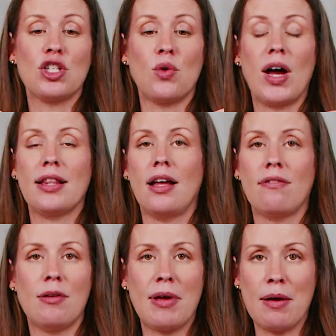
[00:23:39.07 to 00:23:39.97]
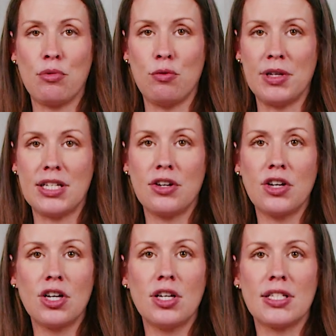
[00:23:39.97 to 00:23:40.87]
So I love the bamboo
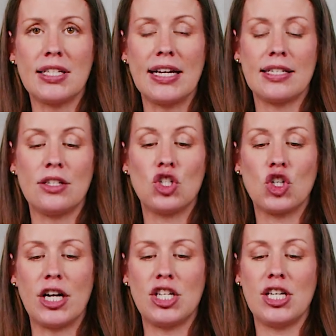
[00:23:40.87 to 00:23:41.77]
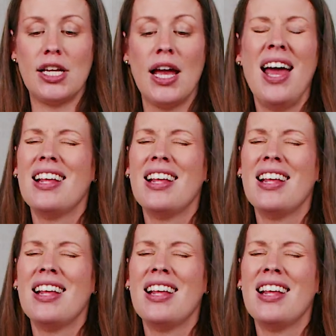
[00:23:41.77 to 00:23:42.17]
material. It's nice and stretchy.